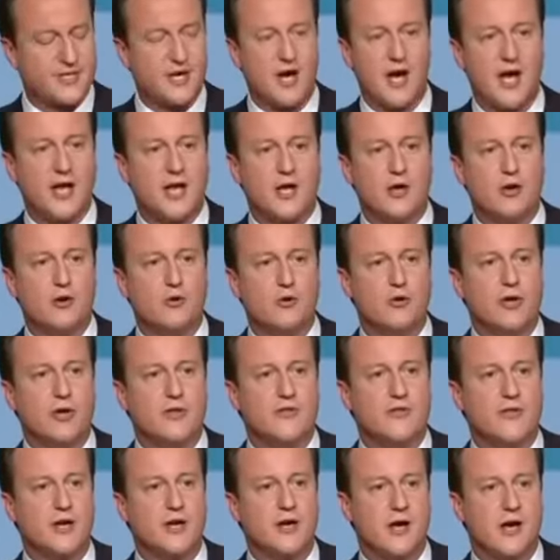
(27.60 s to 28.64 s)
the tycoon
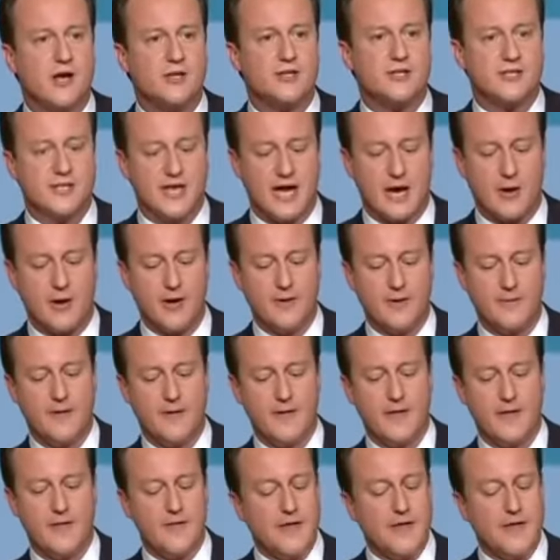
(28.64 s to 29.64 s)
in the glass towers.